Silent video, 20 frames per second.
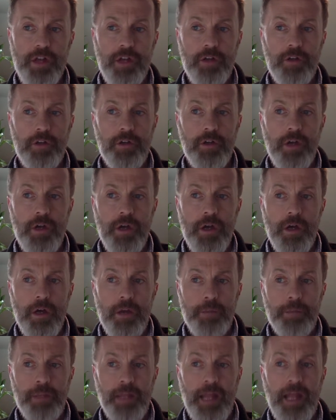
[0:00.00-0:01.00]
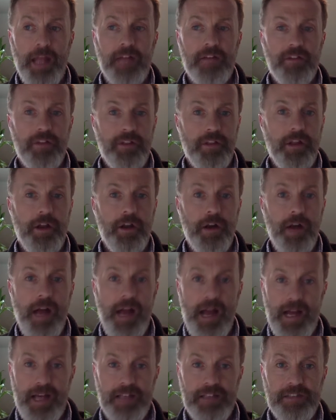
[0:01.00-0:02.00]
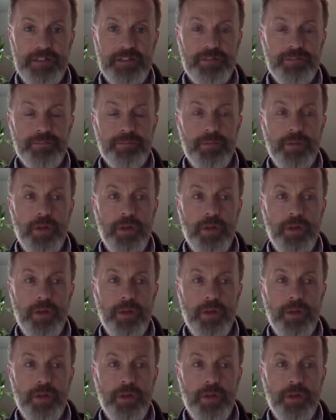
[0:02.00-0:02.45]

could plant their eggs.